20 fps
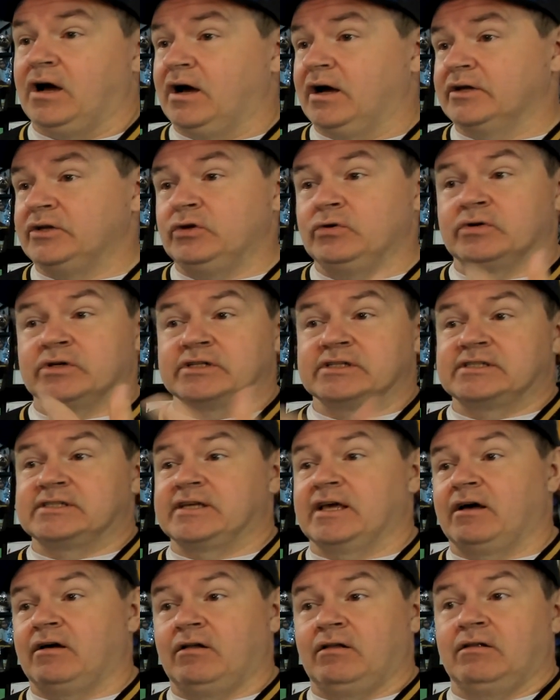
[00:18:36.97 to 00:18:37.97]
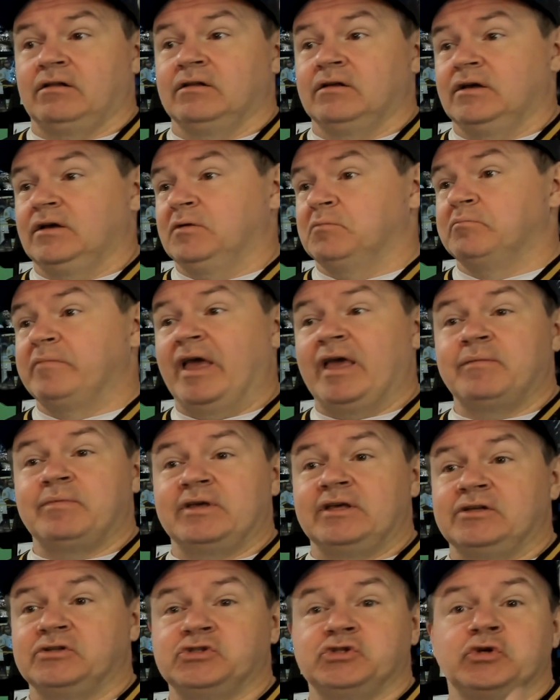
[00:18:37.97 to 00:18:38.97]
You can sell
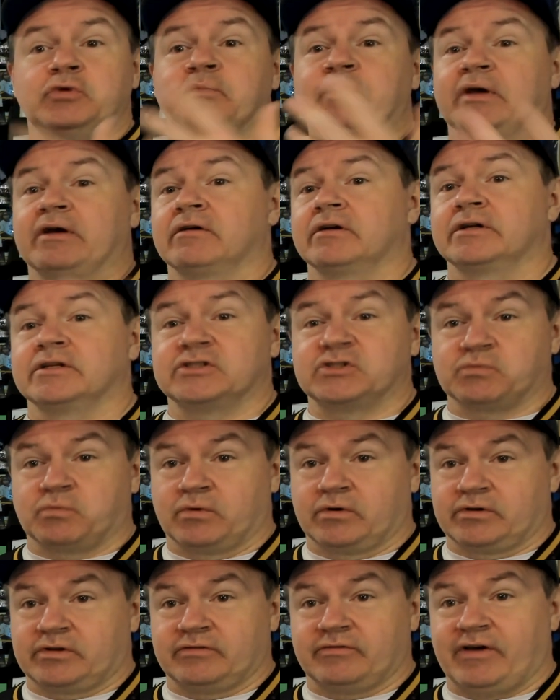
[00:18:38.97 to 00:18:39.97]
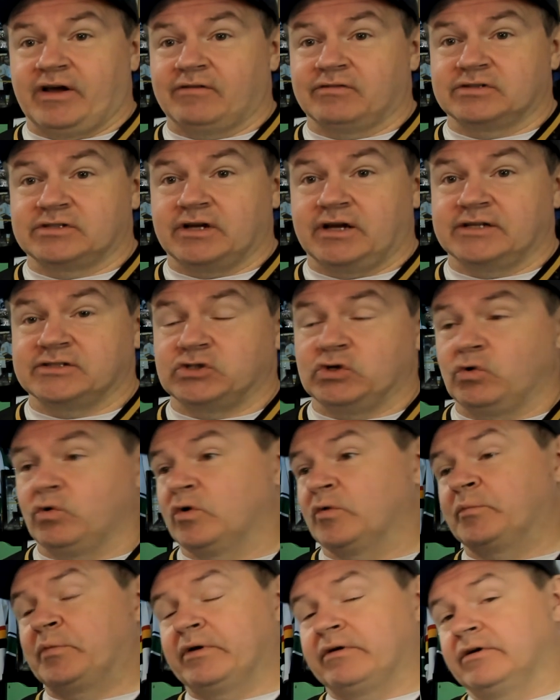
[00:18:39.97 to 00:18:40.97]
maybe 2 periods worth of advertising,
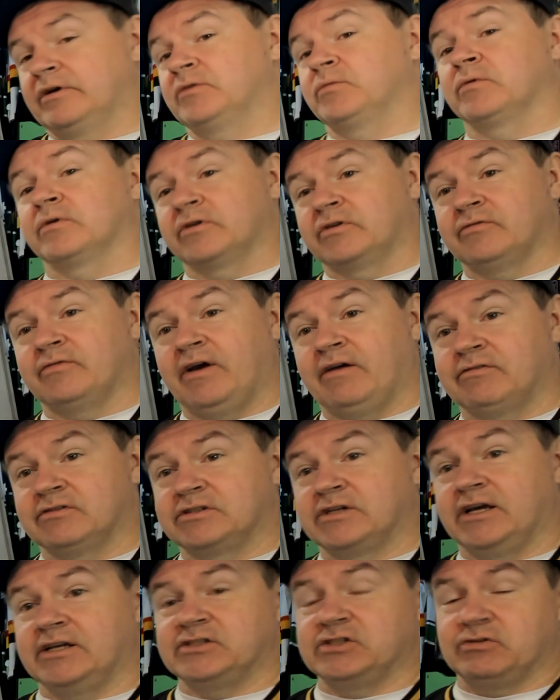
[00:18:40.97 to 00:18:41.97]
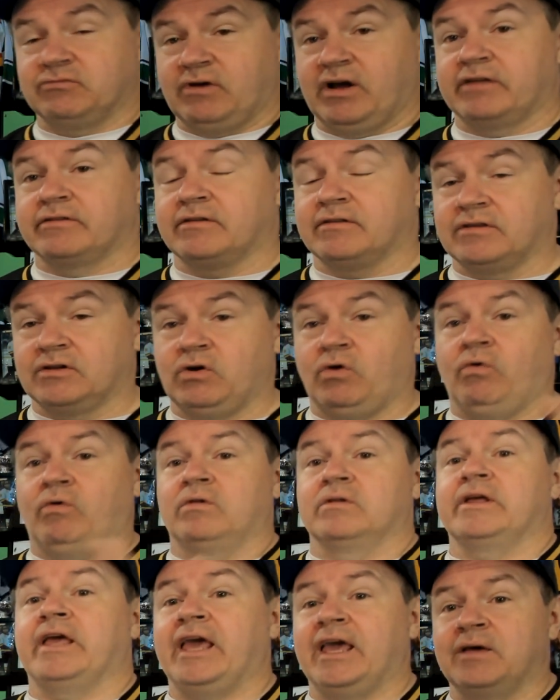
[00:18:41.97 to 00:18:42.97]
or a period worth of advertising rather than a
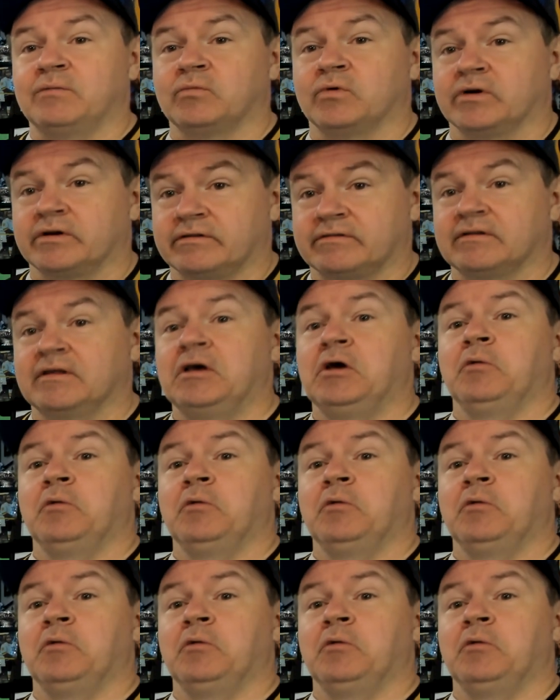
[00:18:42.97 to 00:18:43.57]
whole game worth,